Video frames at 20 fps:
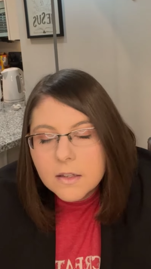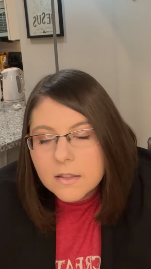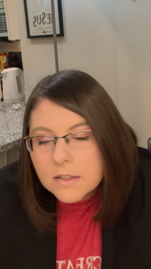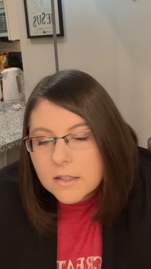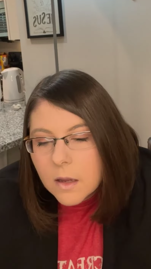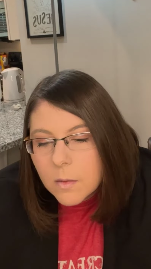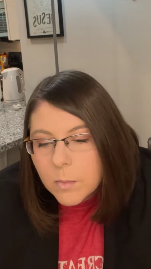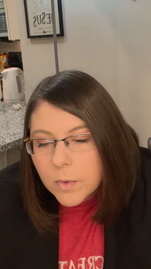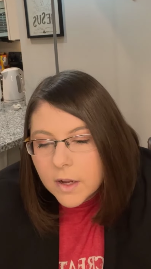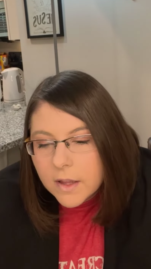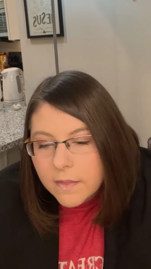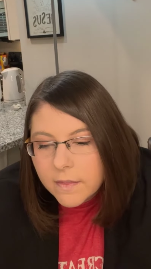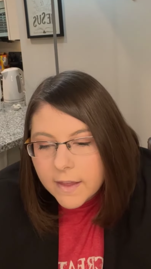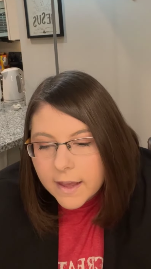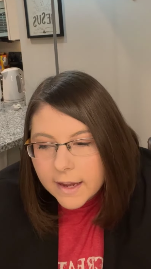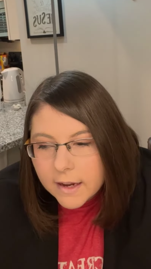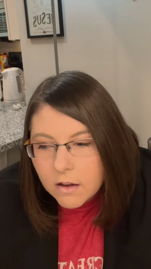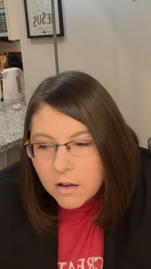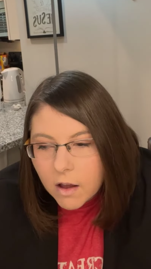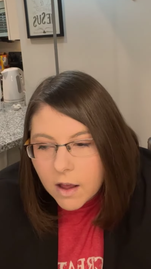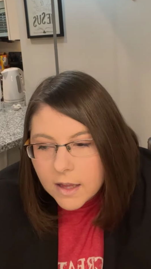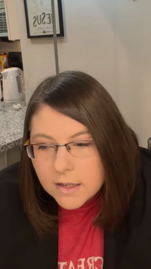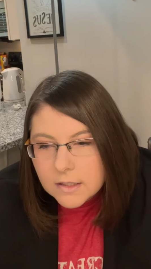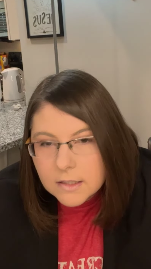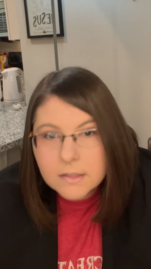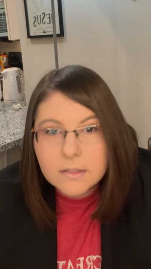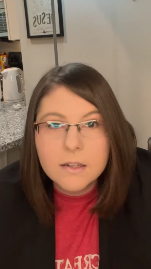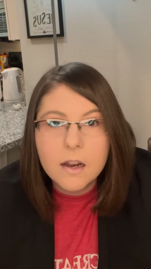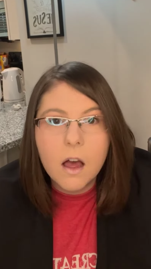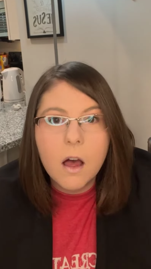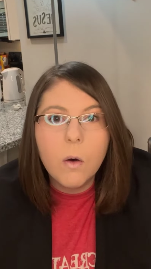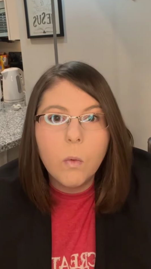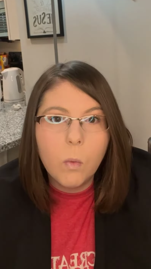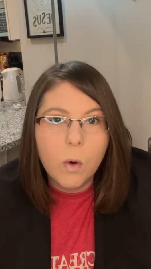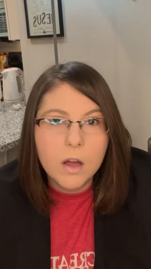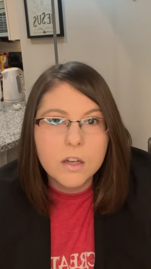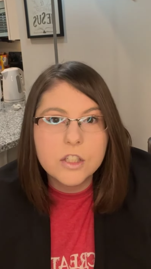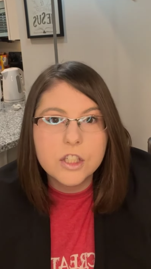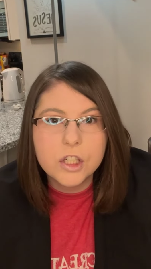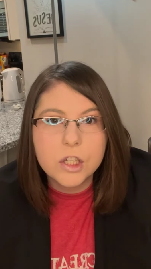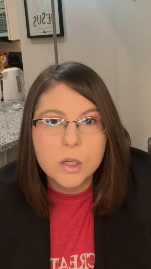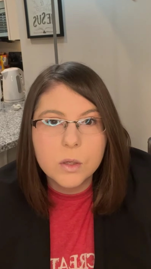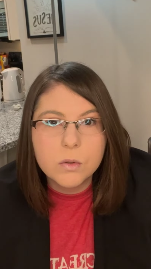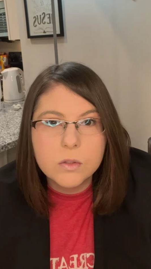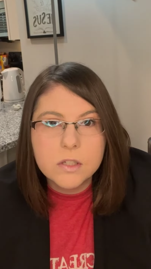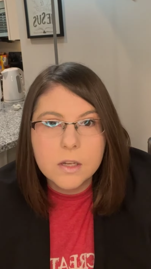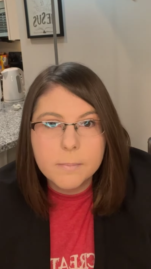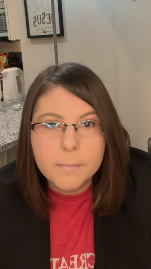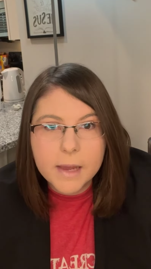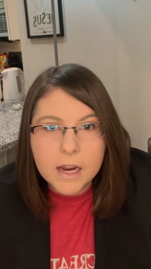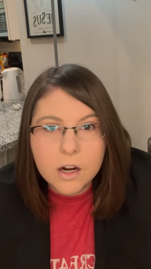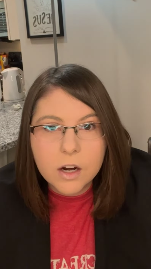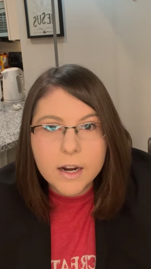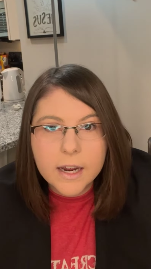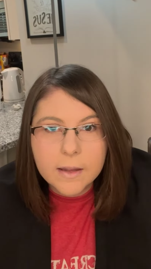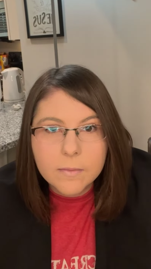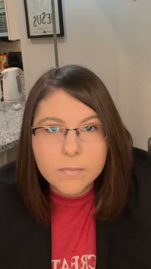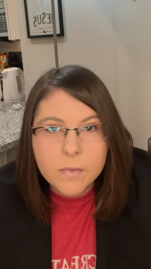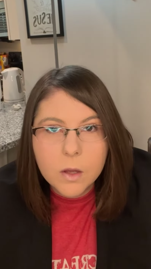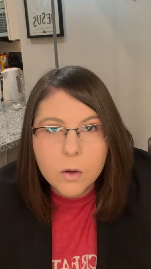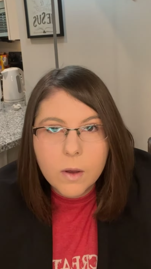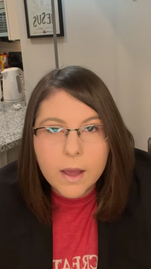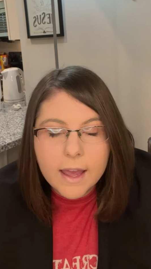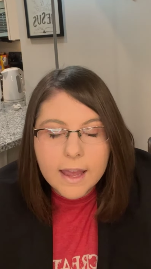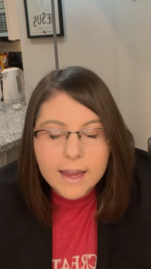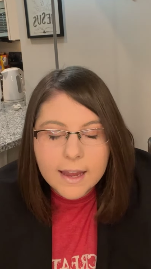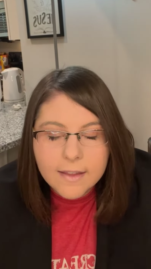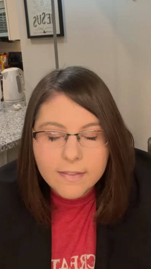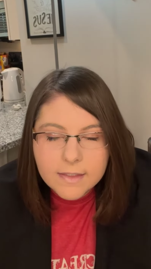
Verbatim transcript: someone that God does not want you to marry, okay?